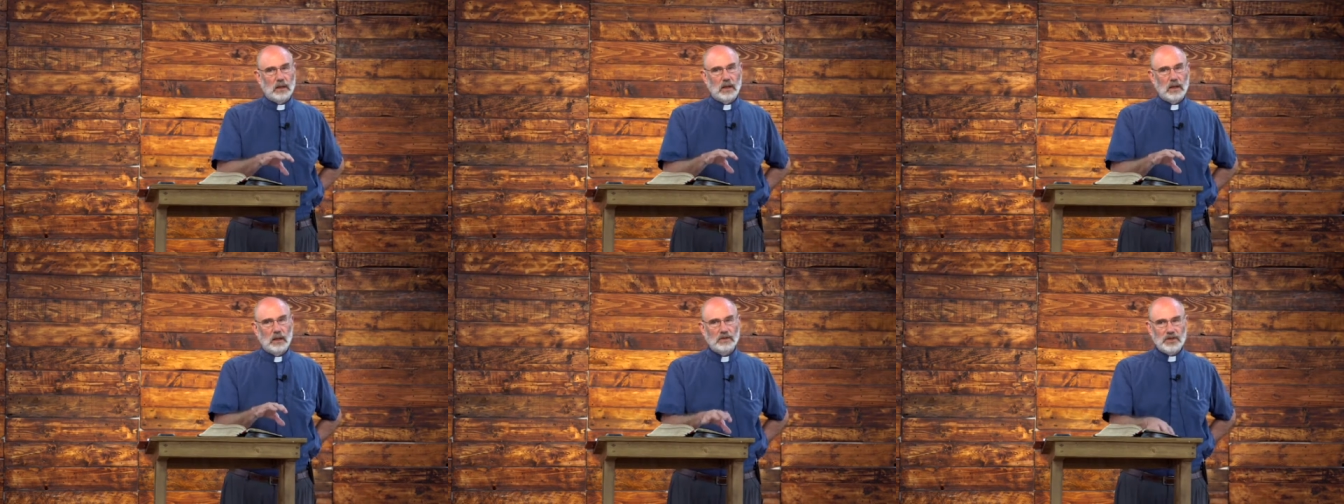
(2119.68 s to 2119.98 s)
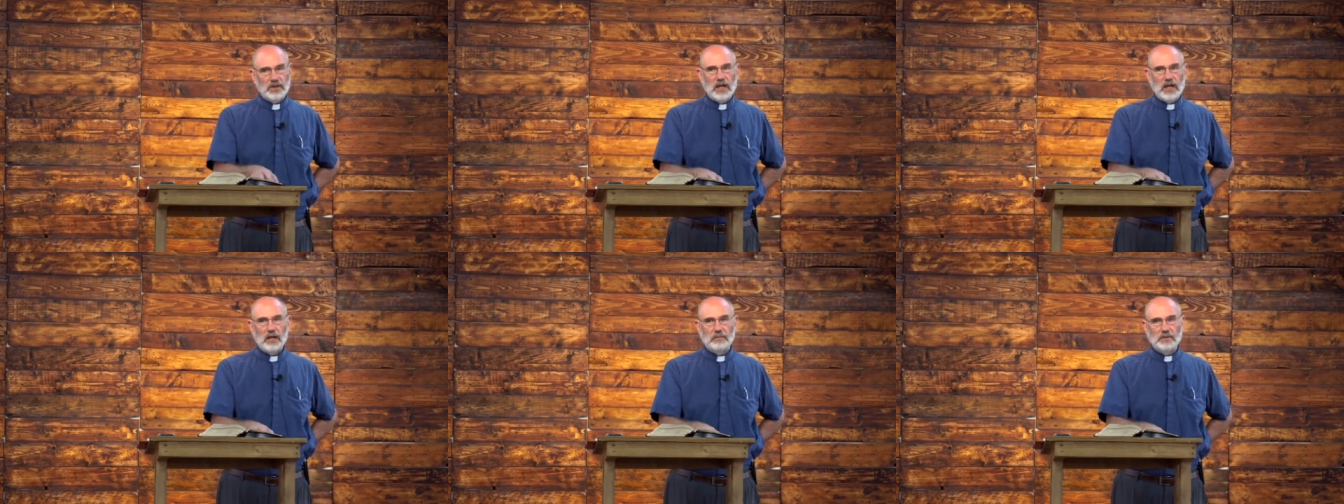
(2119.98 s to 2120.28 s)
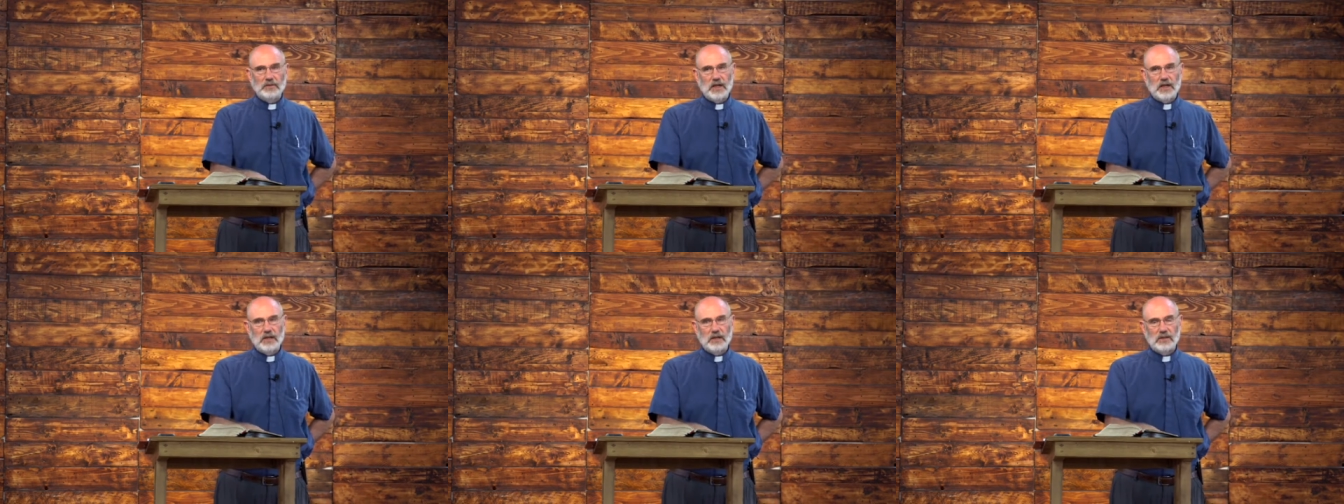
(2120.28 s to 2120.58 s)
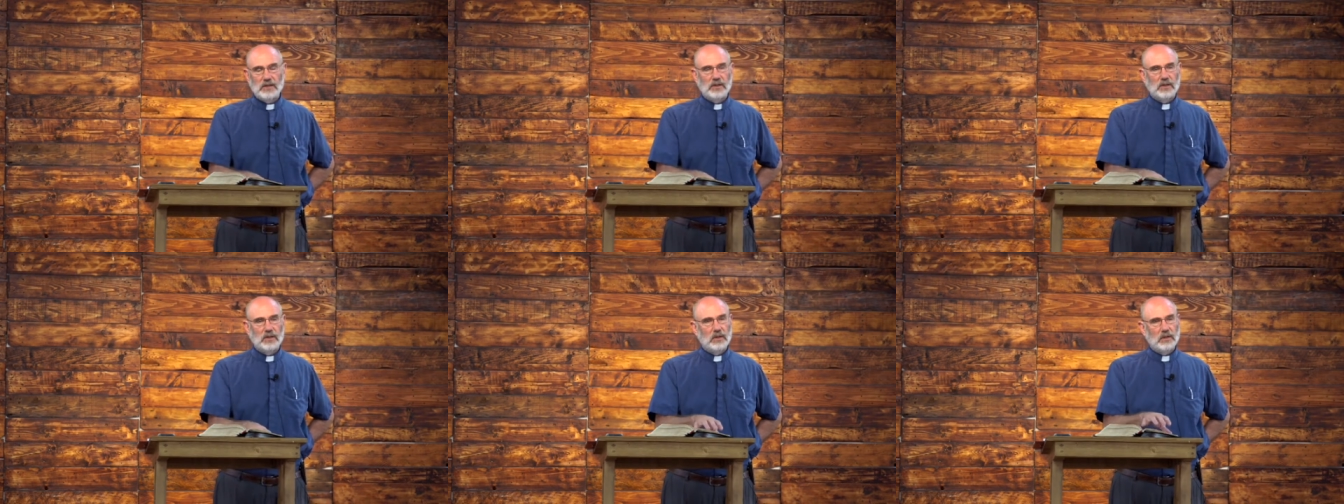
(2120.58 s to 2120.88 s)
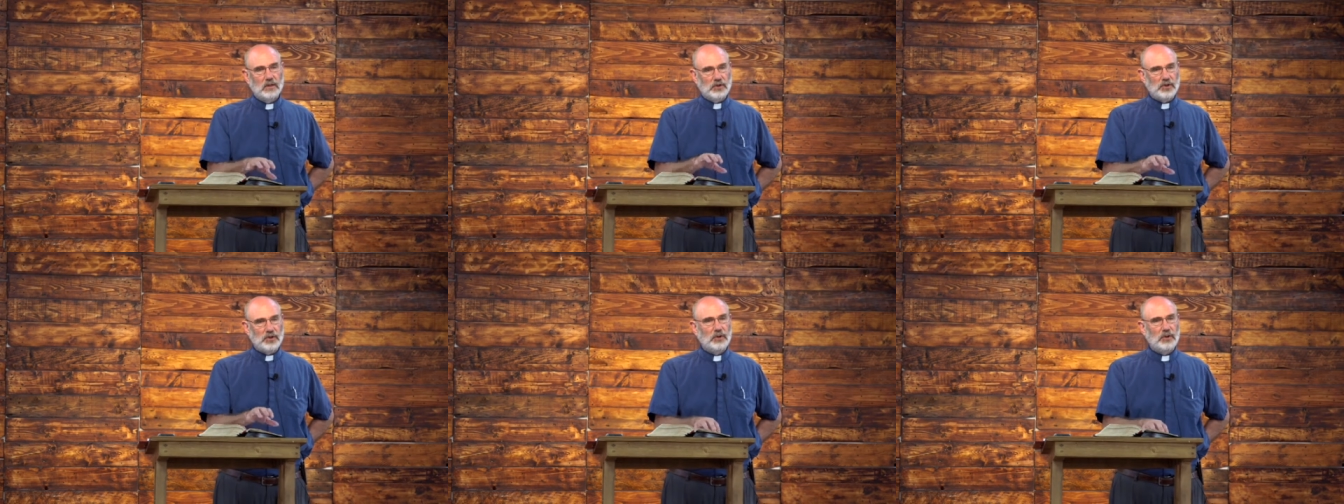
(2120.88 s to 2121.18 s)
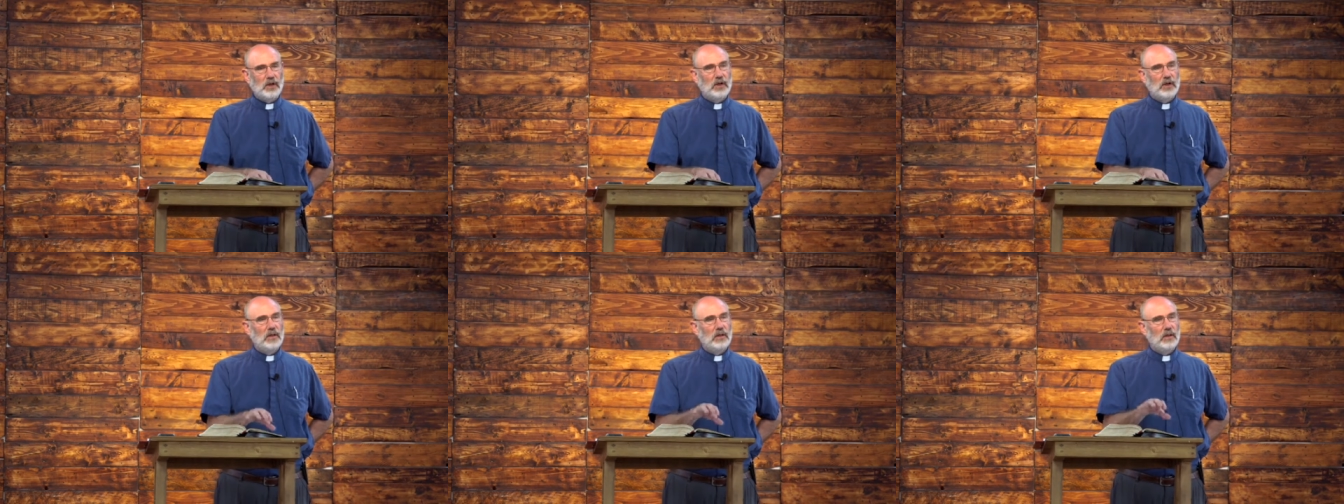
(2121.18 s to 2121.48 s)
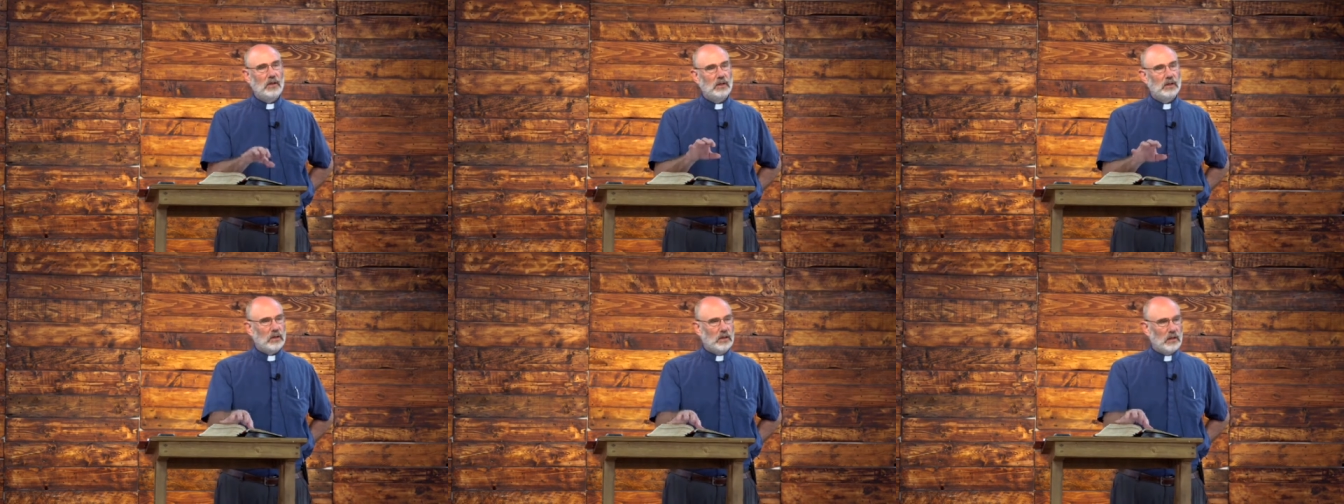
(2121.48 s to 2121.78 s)
Jacob says, Judah,
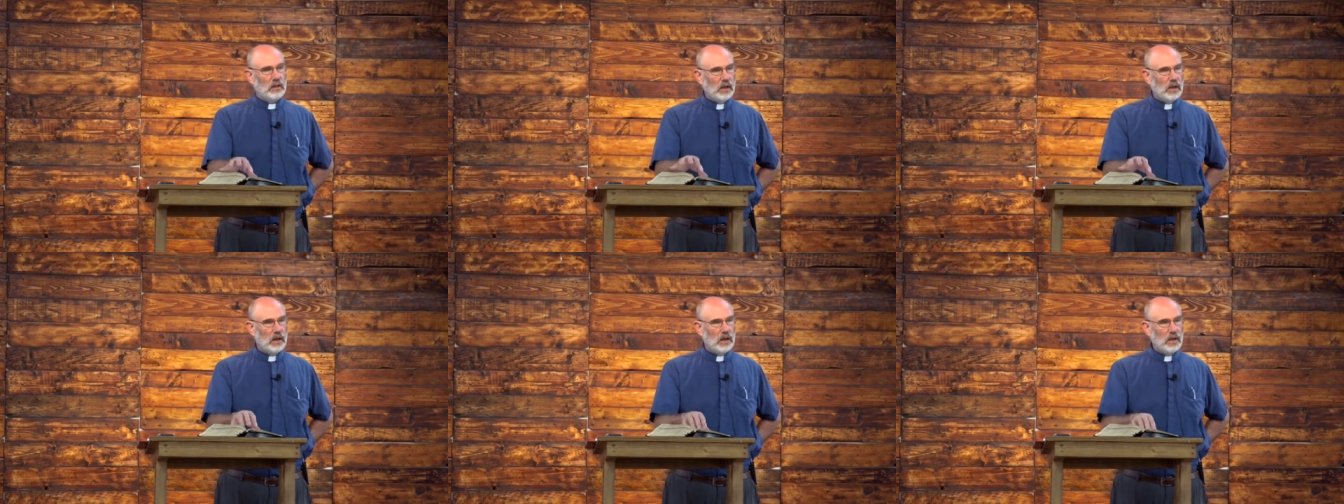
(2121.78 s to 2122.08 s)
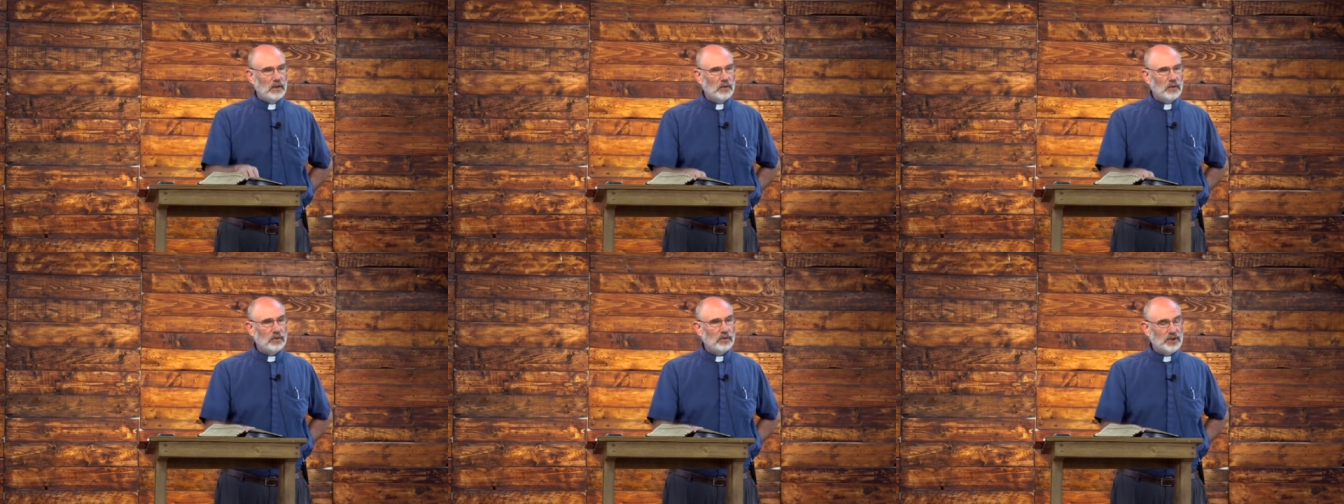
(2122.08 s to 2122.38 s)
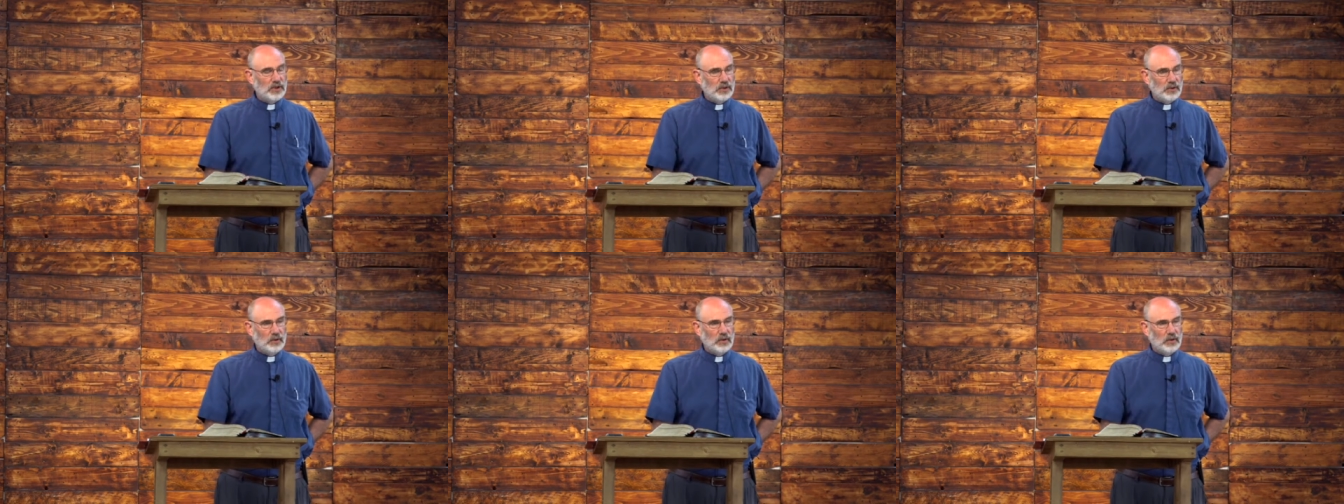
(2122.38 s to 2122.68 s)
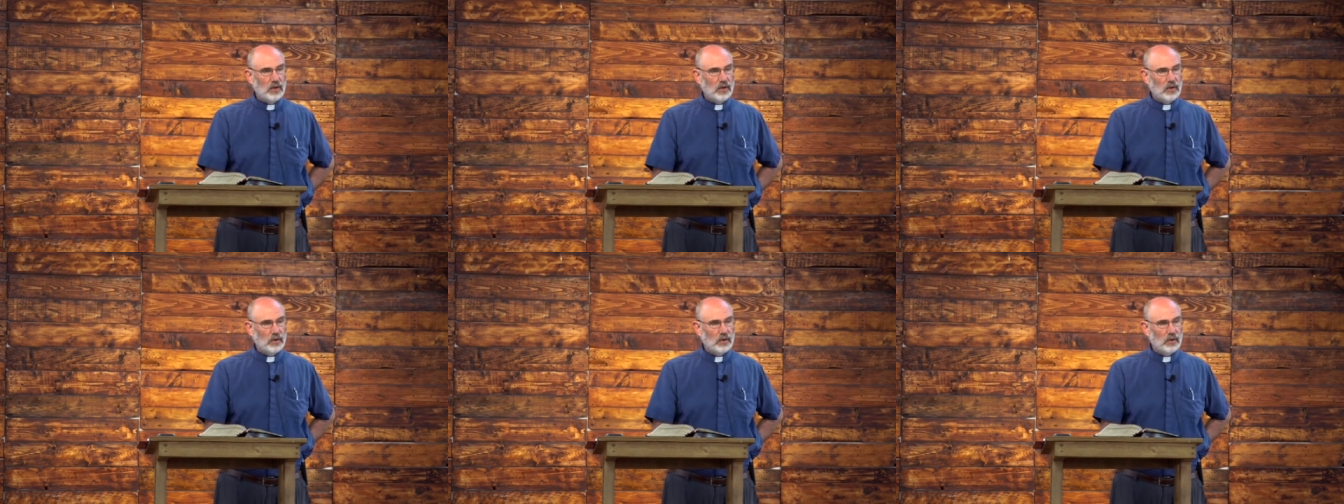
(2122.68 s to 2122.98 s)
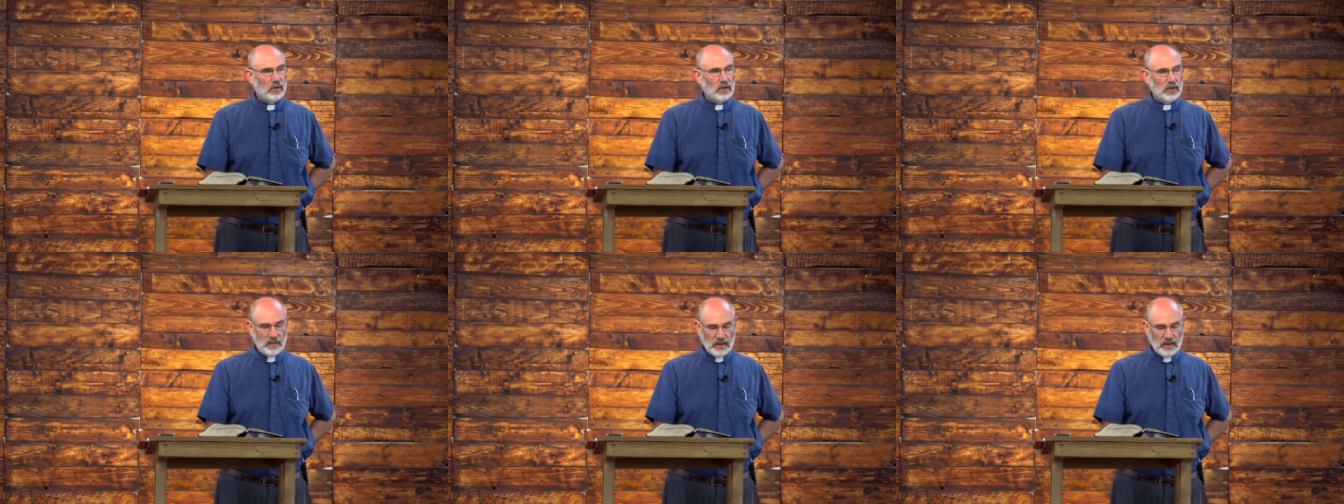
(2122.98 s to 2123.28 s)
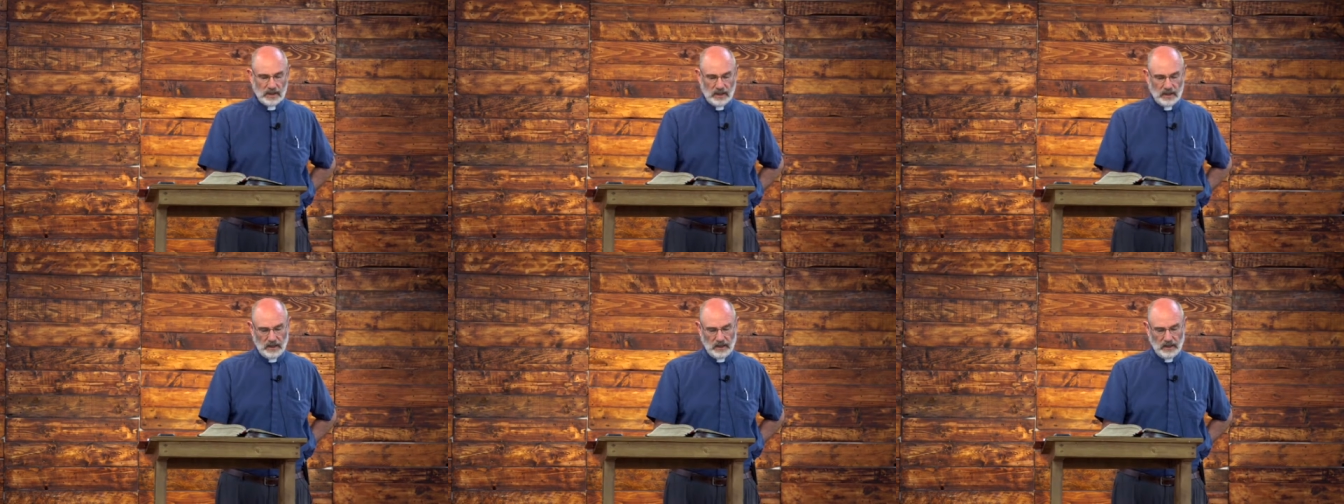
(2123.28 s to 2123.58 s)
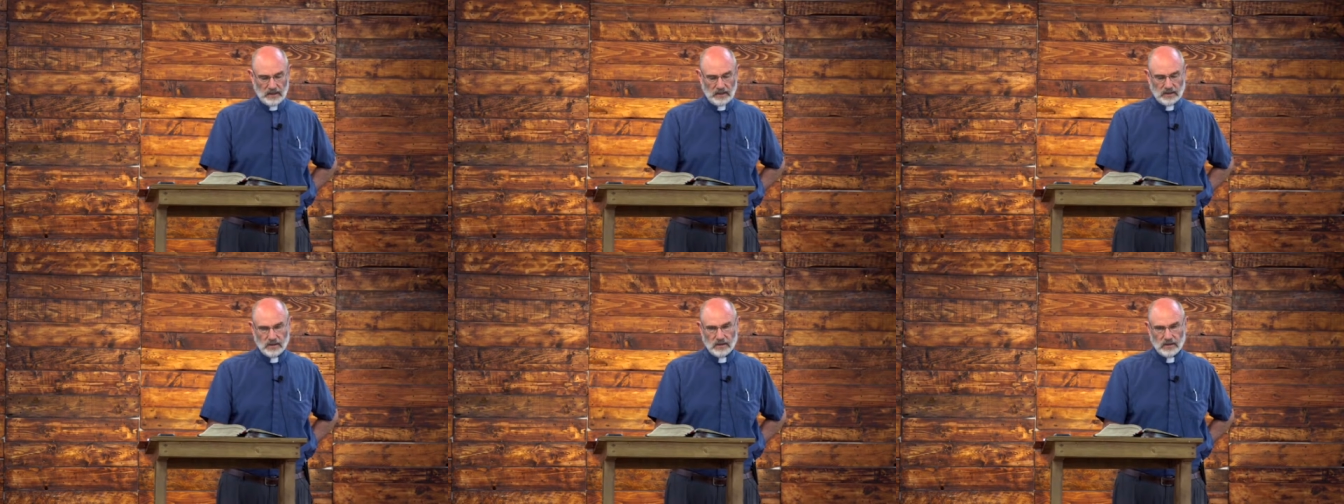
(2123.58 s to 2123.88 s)
your children are going to be
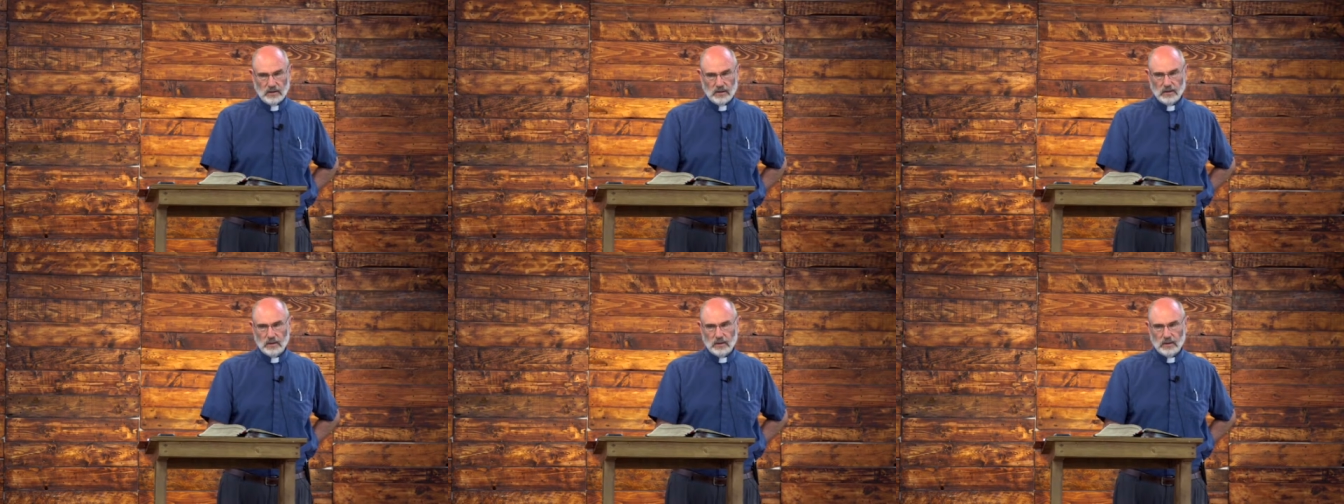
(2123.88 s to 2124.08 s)
kings.